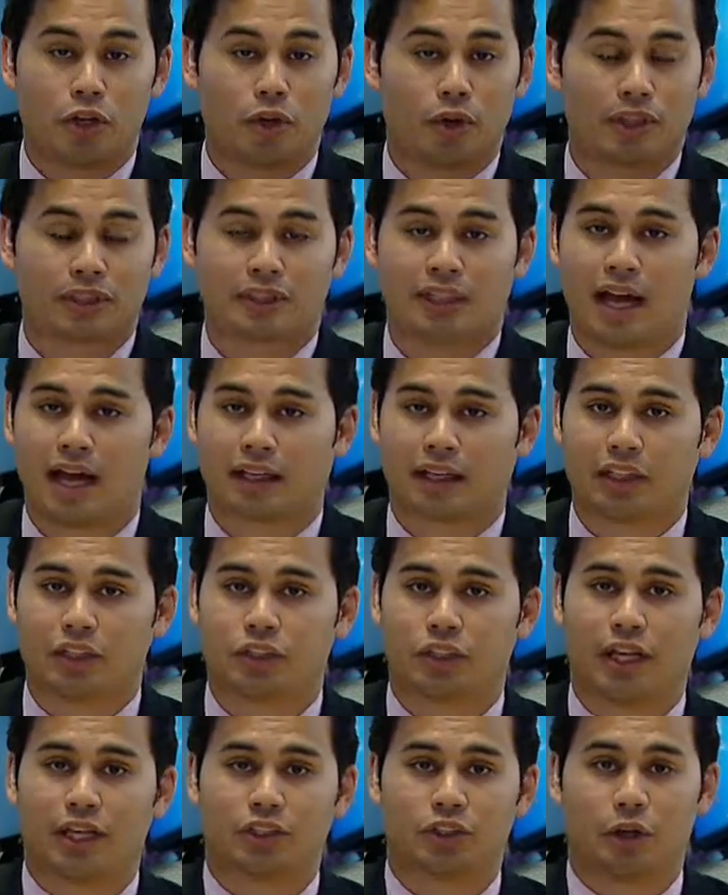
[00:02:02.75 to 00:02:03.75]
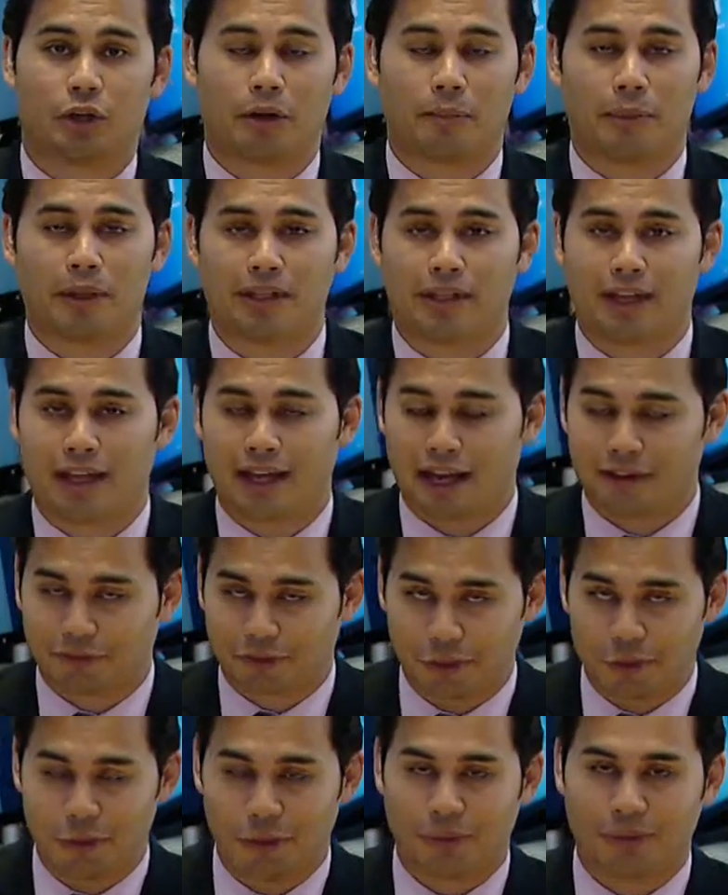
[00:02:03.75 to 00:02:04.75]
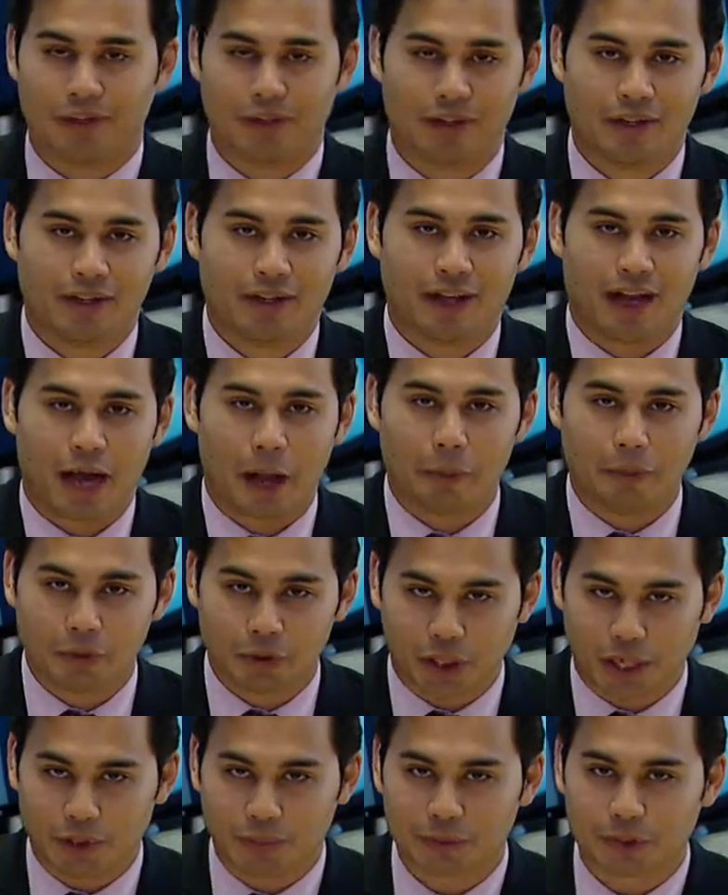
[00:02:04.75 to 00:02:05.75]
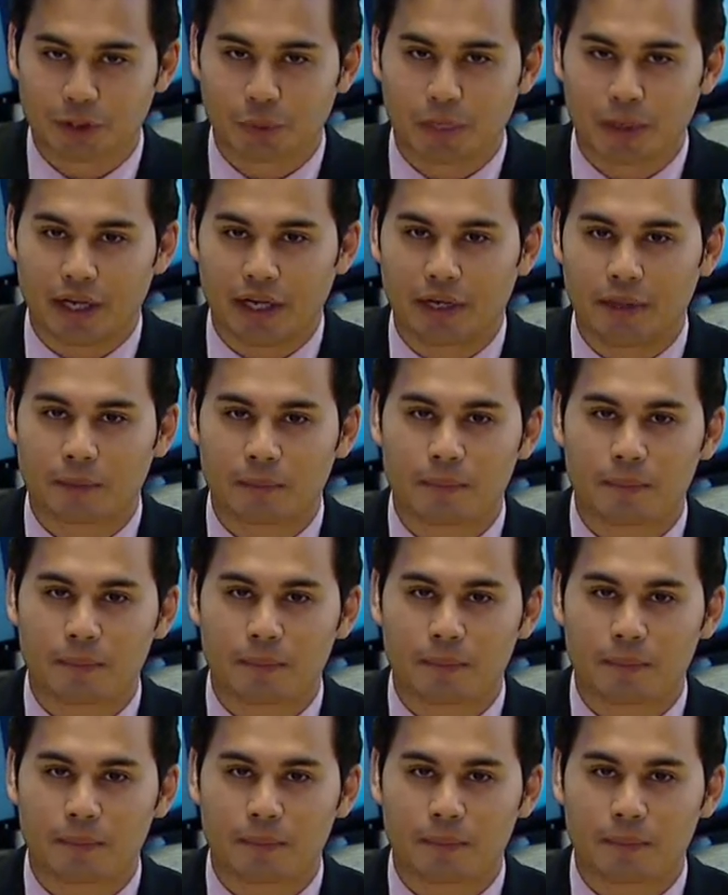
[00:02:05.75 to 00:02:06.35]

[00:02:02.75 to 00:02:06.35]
York Stock Exchange on a Monday afternoon, I'm James Swinney.